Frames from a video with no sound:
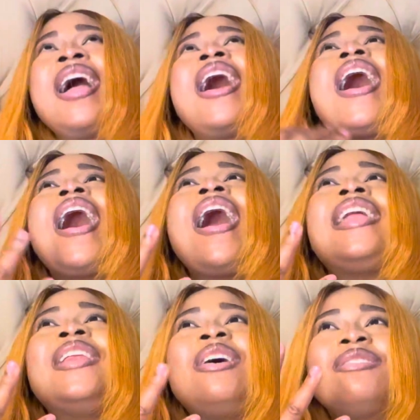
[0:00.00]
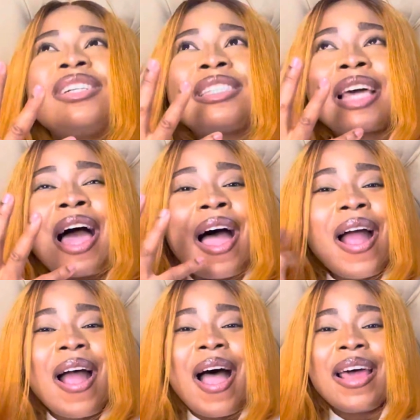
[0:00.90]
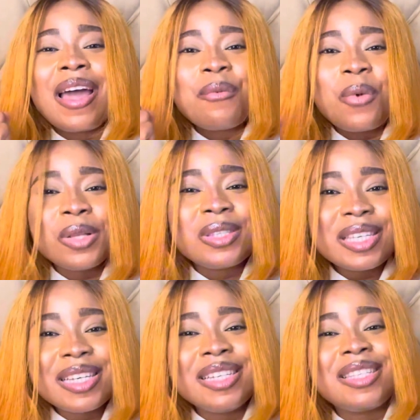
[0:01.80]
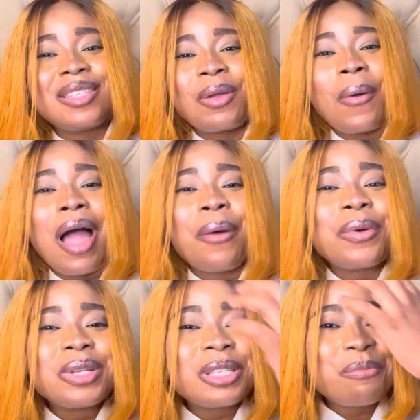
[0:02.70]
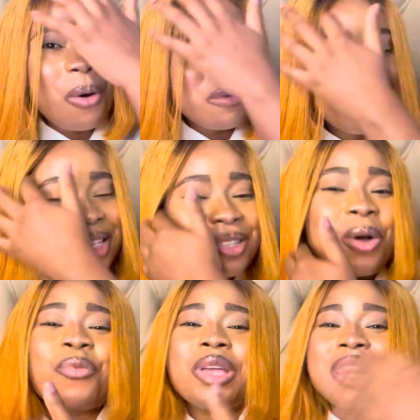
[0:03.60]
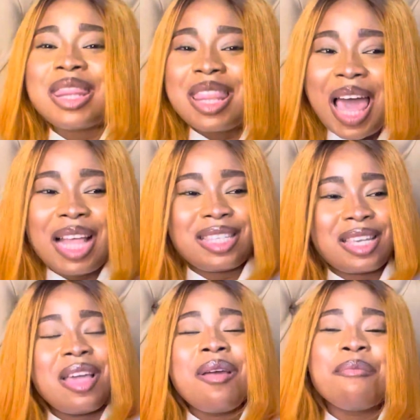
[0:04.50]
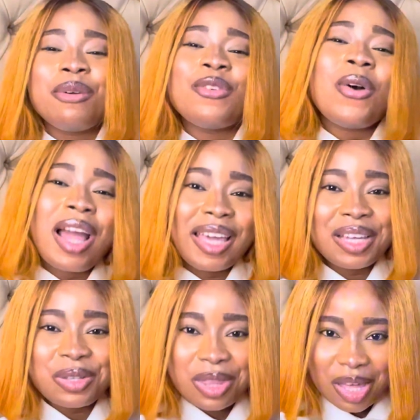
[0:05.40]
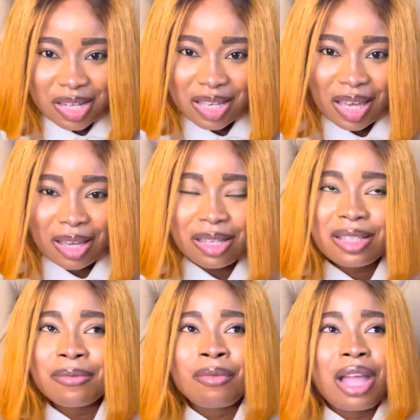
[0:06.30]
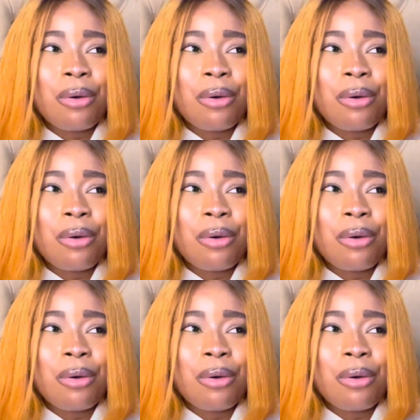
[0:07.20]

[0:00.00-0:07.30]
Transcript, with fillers: I love this car and I want it. So I want to spoil myself with that before I get to 30 years.